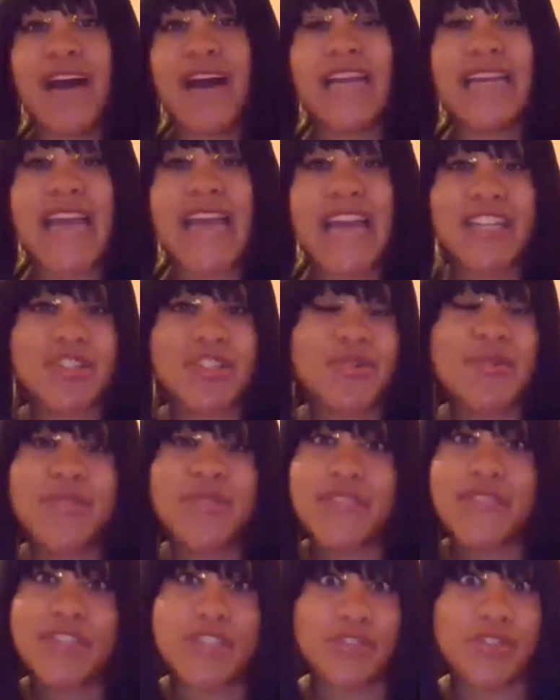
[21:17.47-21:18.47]
your
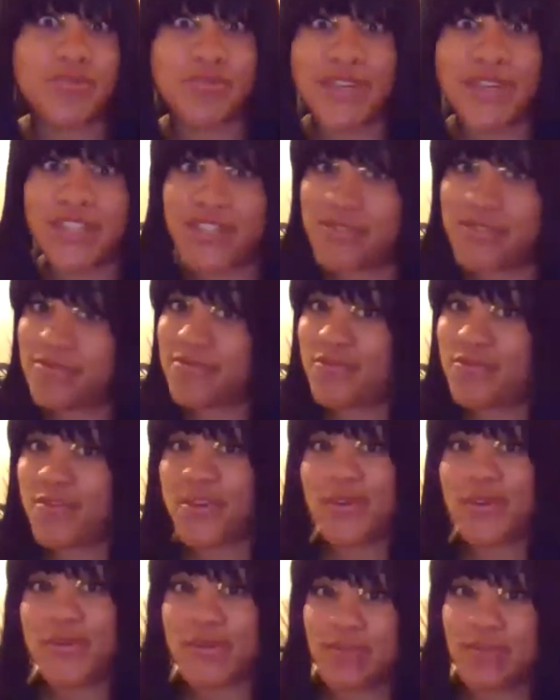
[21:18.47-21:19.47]
financial situation
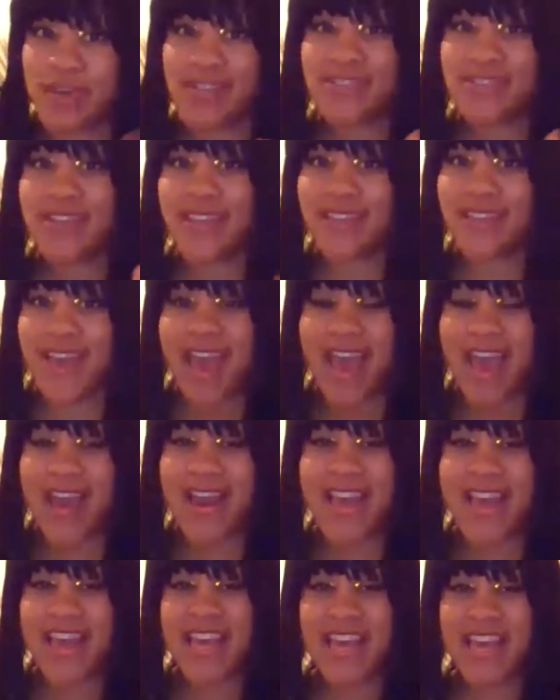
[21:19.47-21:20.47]
for you, especially
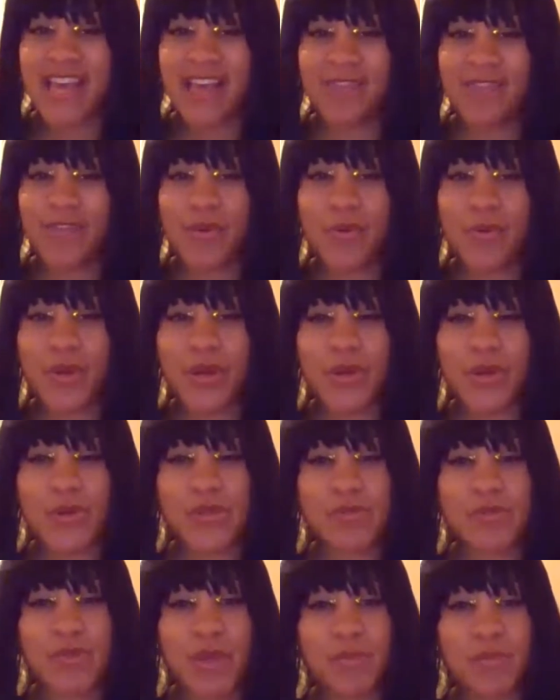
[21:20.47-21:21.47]
that. If you're one of
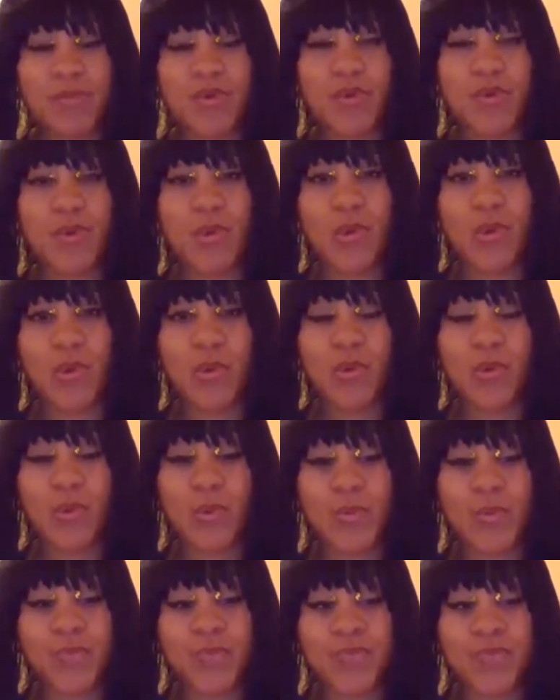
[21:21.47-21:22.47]
those people
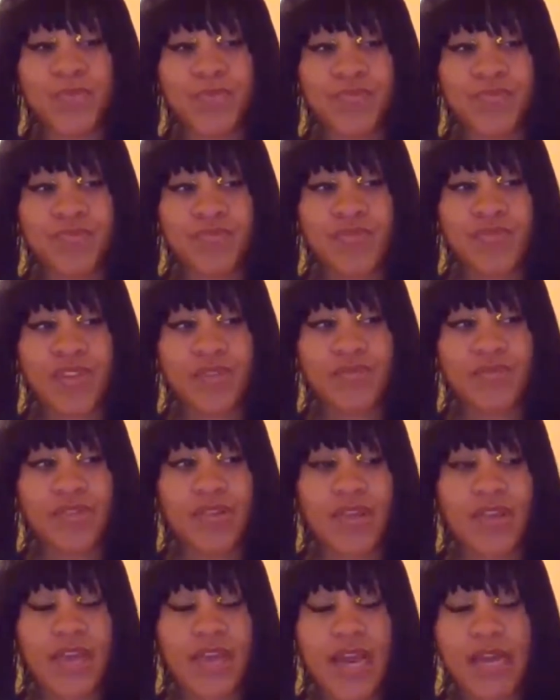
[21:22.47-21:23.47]
who
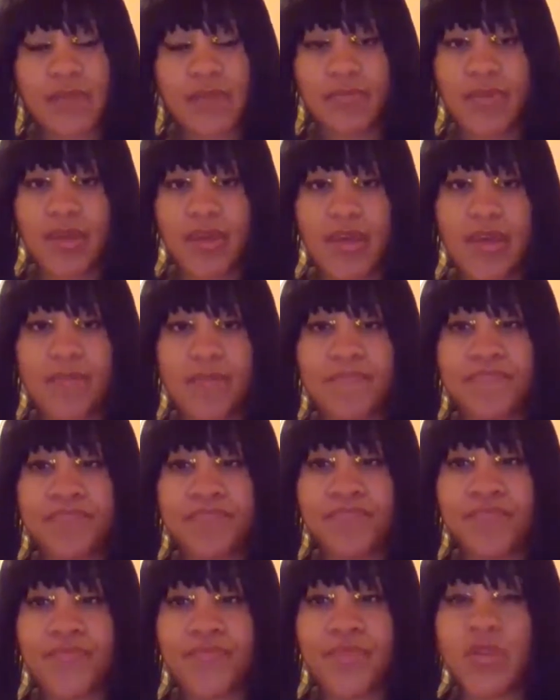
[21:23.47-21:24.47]
feel they got to be
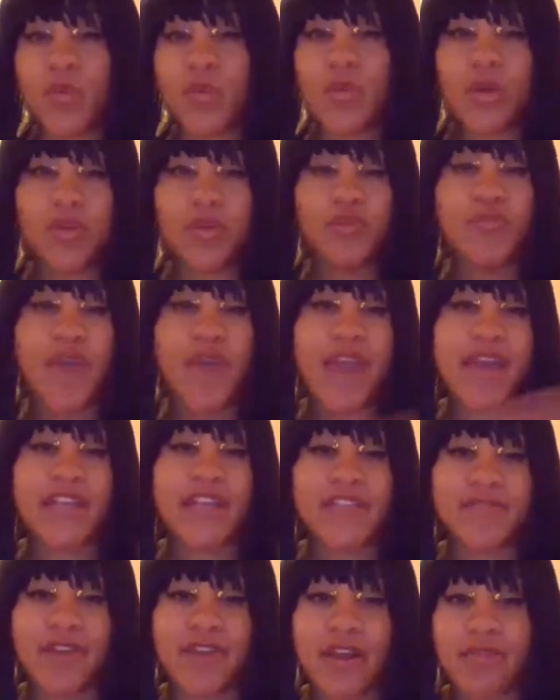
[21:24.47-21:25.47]
the one who
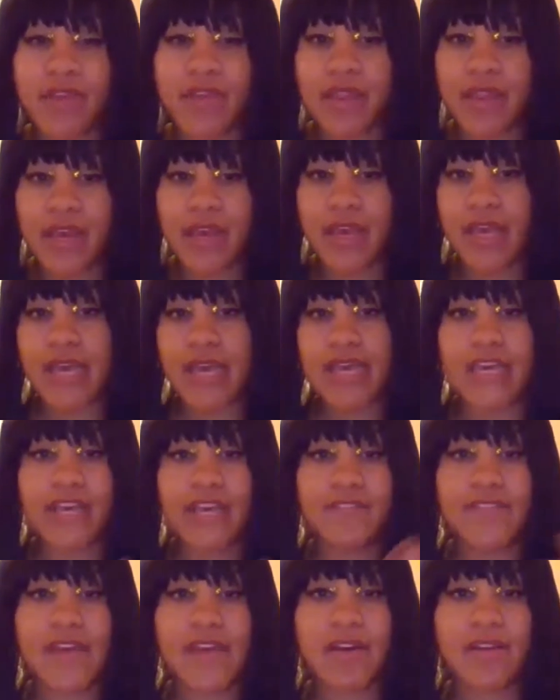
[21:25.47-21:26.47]
pays for everything and
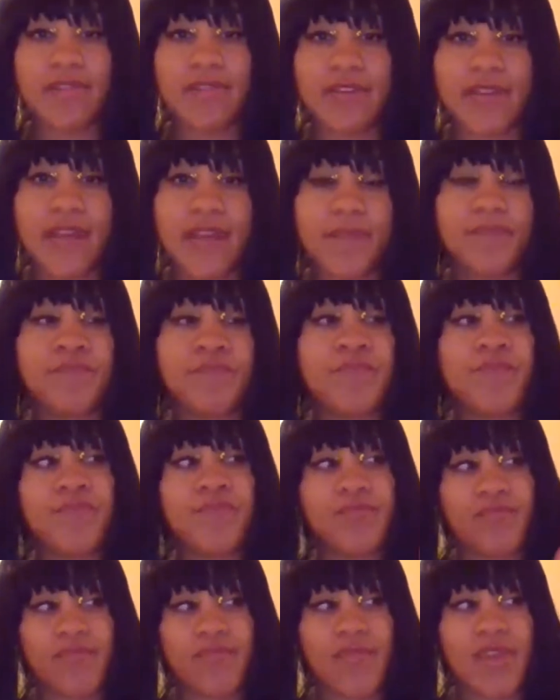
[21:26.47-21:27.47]
gives out everything,
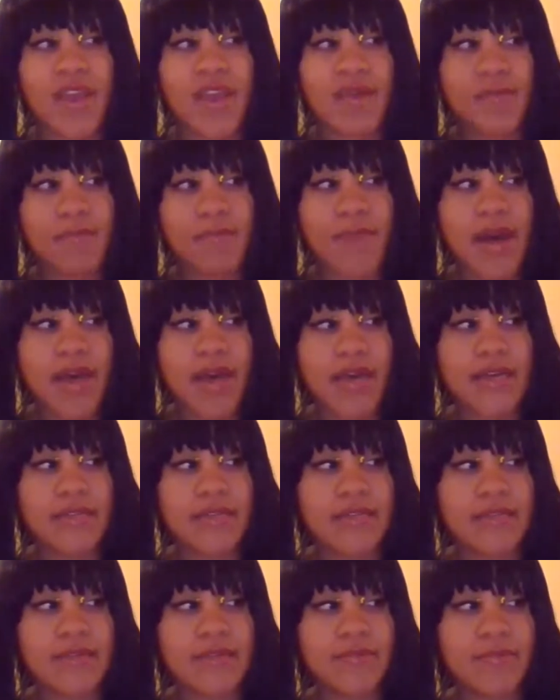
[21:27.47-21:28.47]

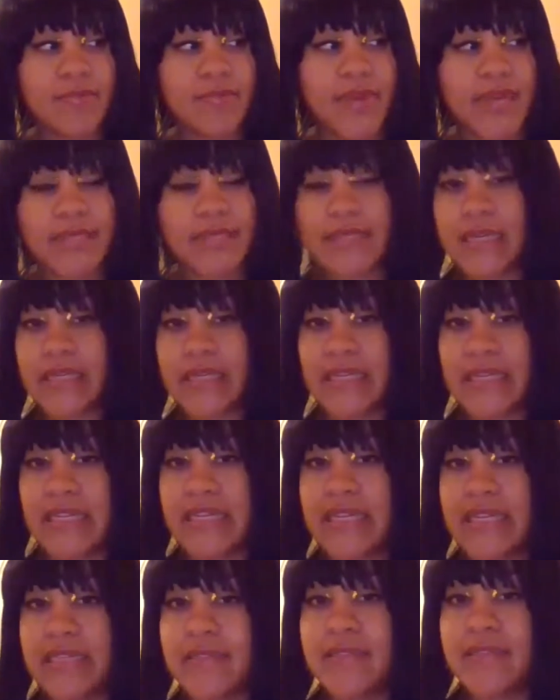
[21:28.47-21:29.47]
my
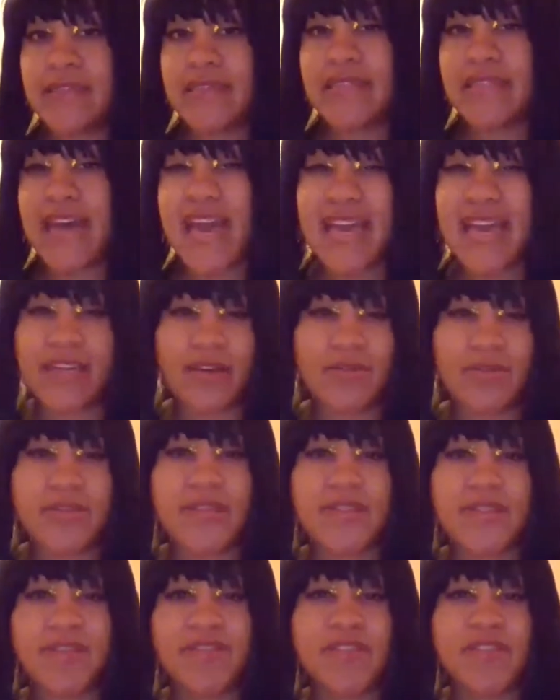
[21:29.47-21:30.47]
basically
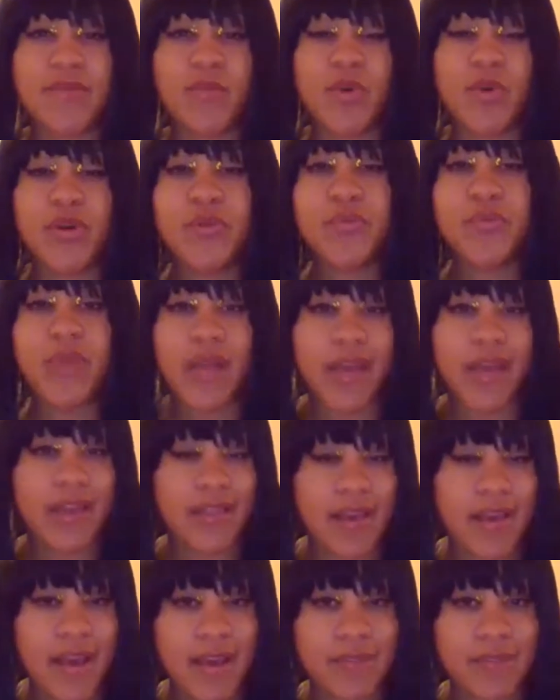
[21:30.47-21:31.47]
diagnosis of someone who
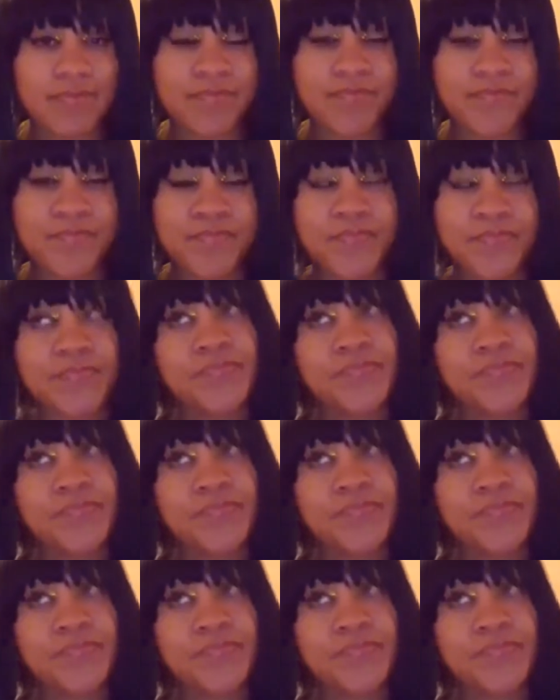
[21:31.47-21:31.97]
like that